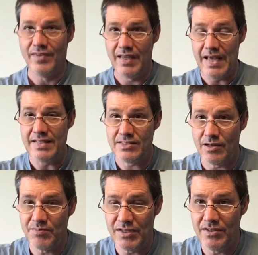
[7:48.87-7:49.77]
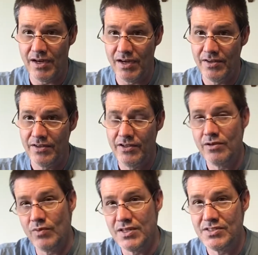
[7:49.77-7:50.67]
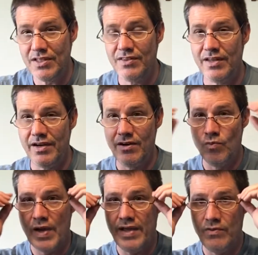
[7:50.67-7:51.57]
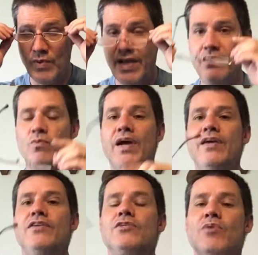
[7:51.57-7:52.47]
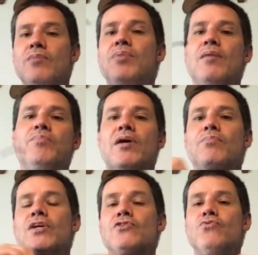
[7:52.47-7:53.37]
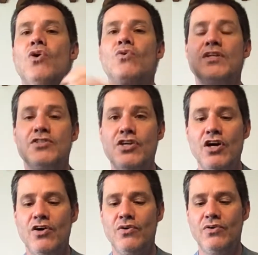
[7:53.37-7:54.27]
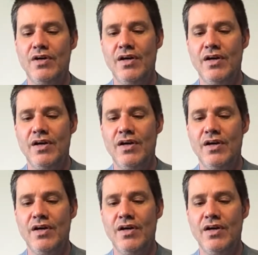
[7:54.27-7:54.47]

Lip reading: get something done, you don't want to sit there and wait and wait and wait. You just want to pump it up, let's roll, let's go.